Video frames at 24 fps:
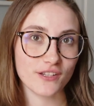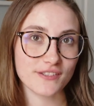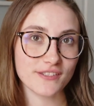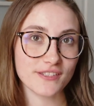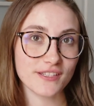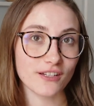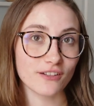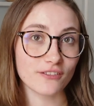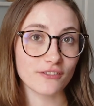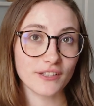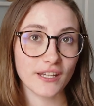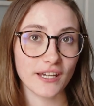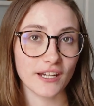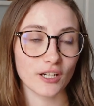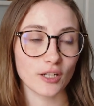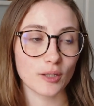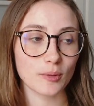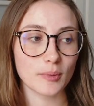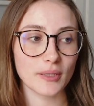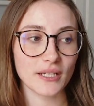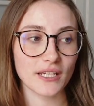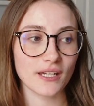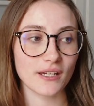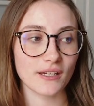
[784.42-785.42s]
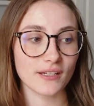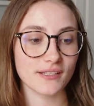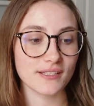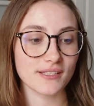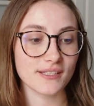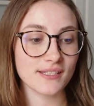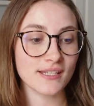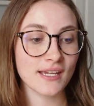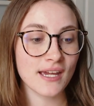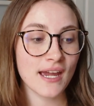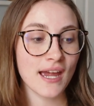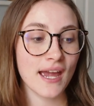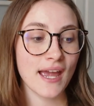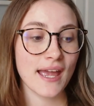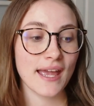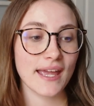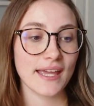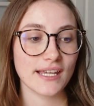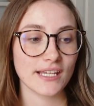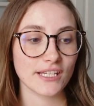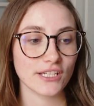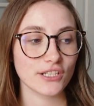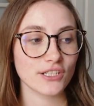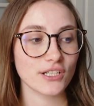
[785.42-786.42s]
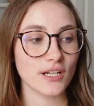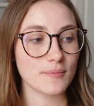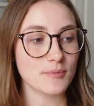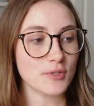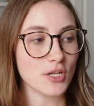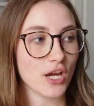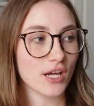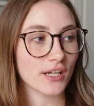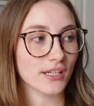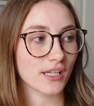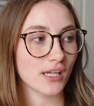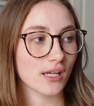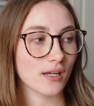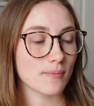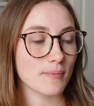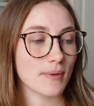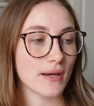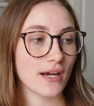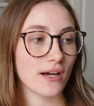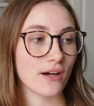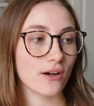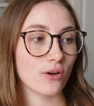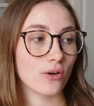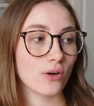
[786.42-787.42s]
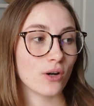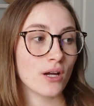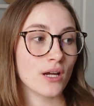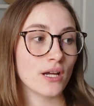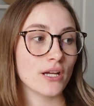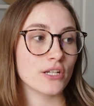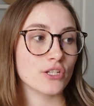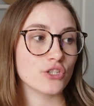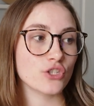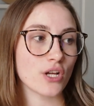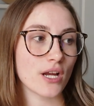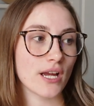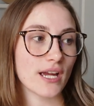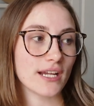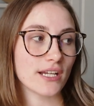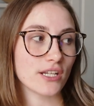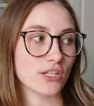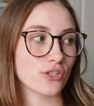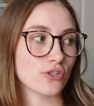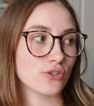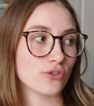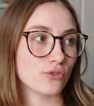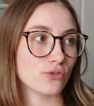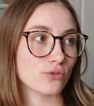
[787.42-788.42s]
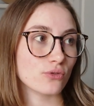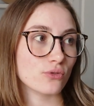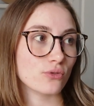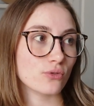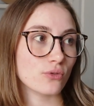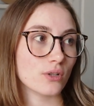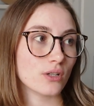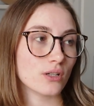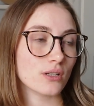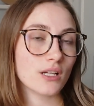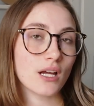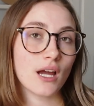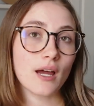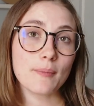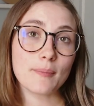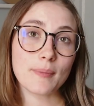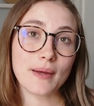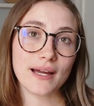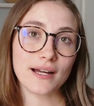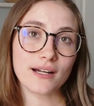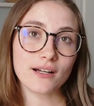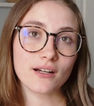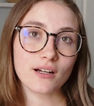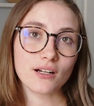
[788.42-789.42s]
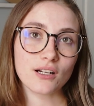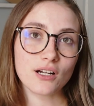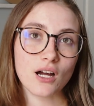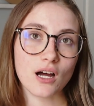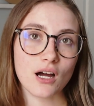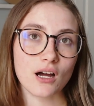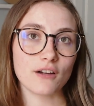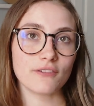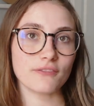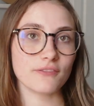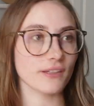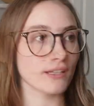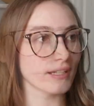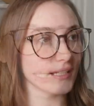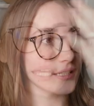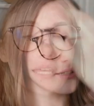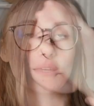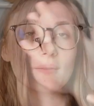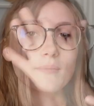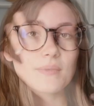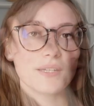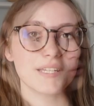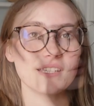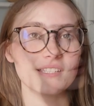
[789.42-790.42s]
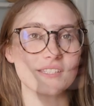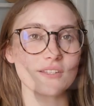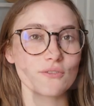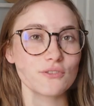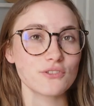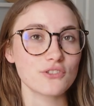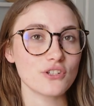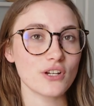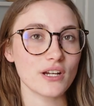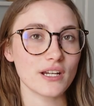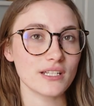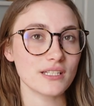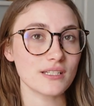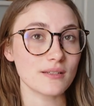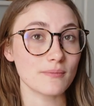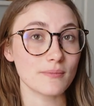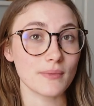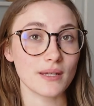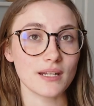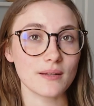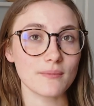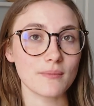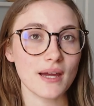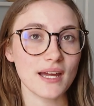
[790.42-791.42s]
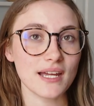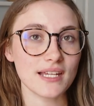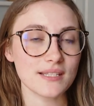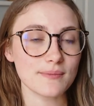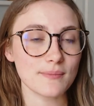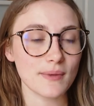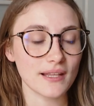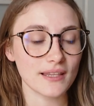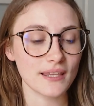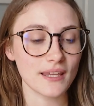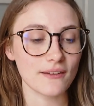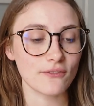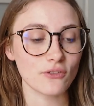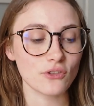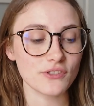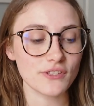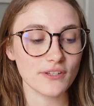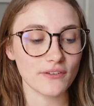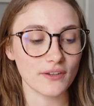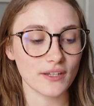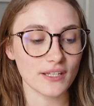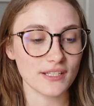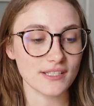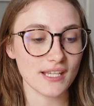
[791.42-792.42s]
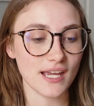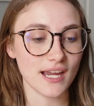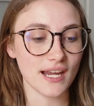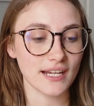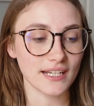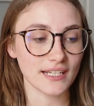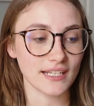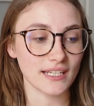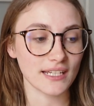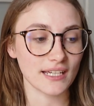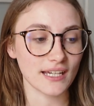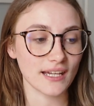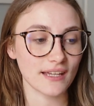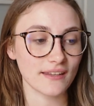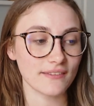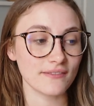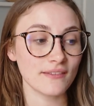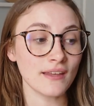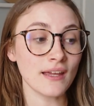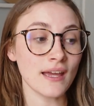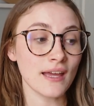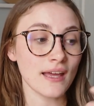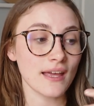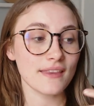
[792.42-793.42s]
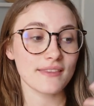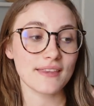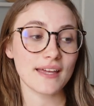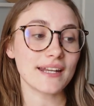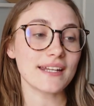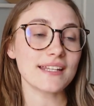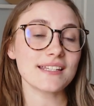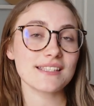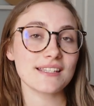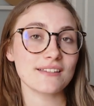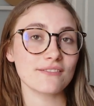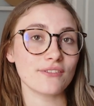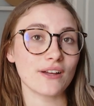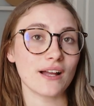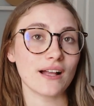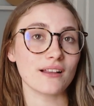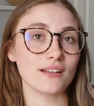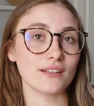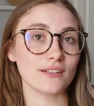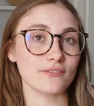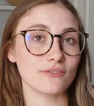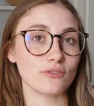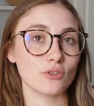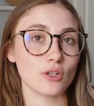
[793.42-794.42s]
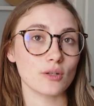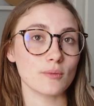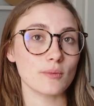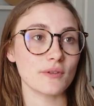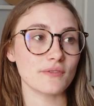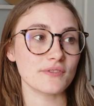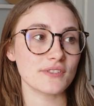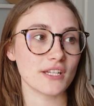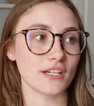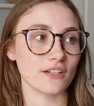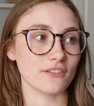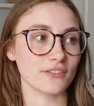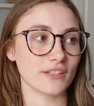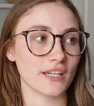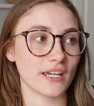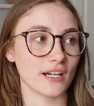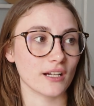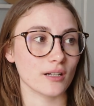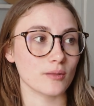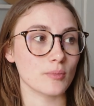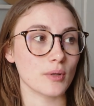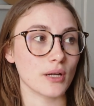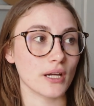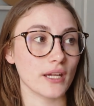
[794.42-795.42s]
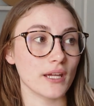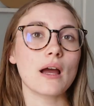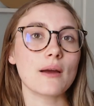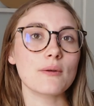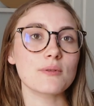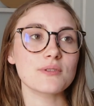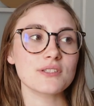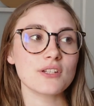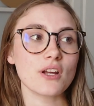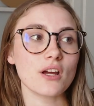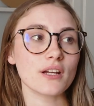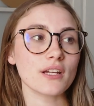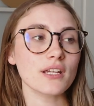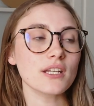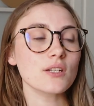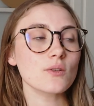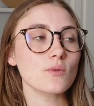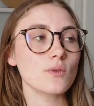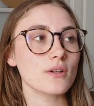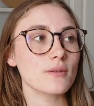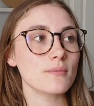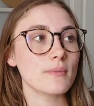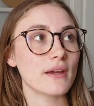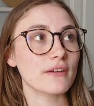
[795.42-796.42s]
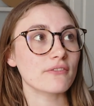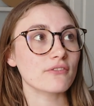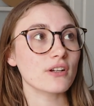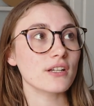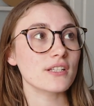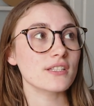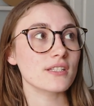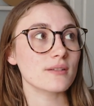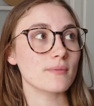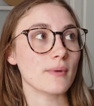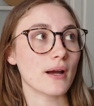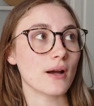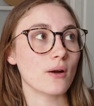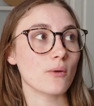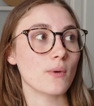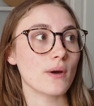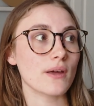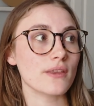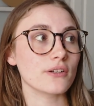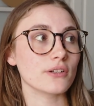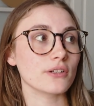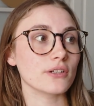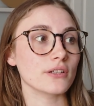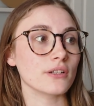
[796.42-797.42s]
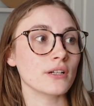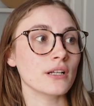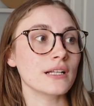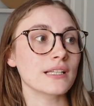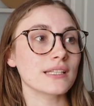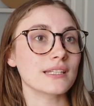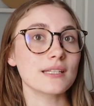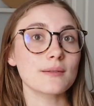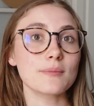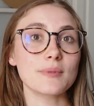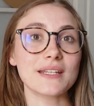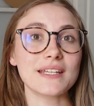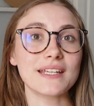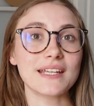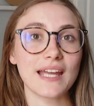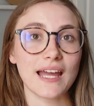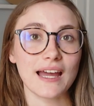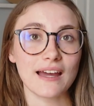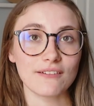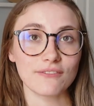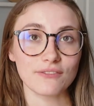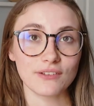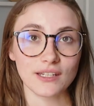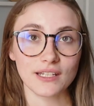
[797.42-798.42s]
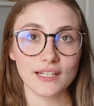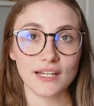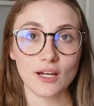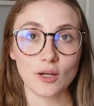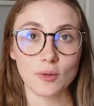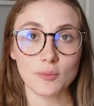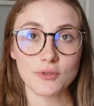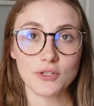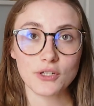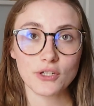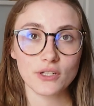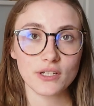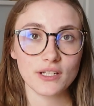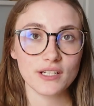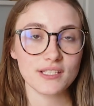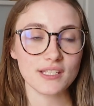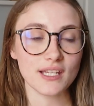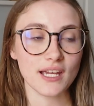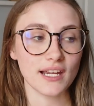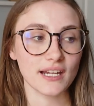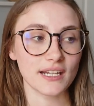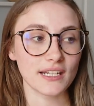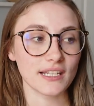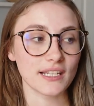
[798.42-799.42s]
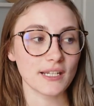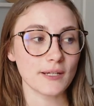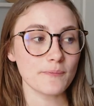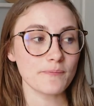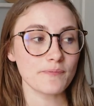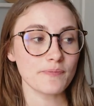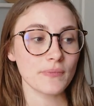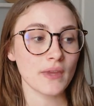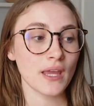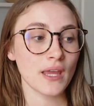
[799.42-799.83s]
on self-care, because here I'm talking about trying to cut back on coffee because I was trying to minimize my levels of anxiety, and that is a valid form of self-care. But I was talking to one of my friends about whether limiting caffeine helps her anxiety,